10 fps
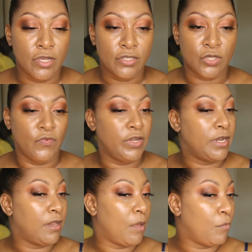So if you need
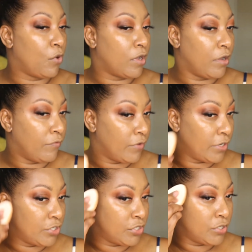a lot more
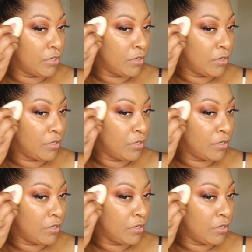coverage,